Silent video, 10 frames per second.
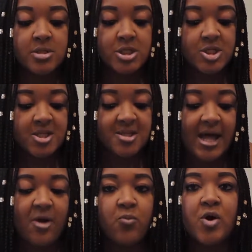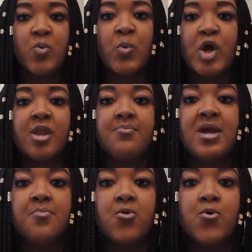It's just like, what were the
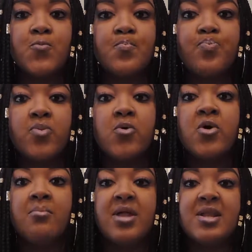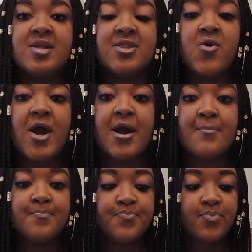people who completed this
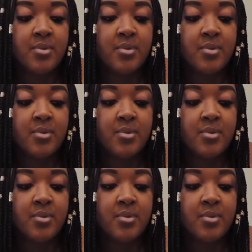crime